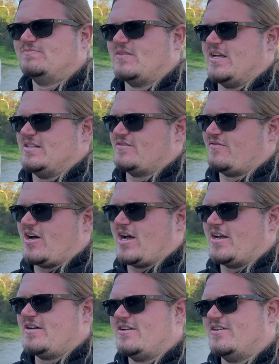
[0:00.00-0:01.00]
It's
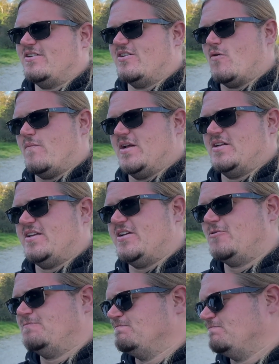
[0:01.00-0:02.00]
fine. No big
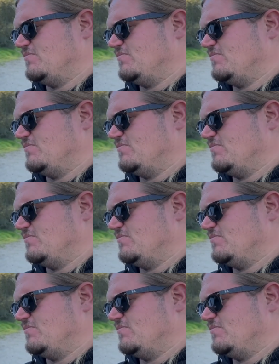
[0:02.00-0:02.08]
deal.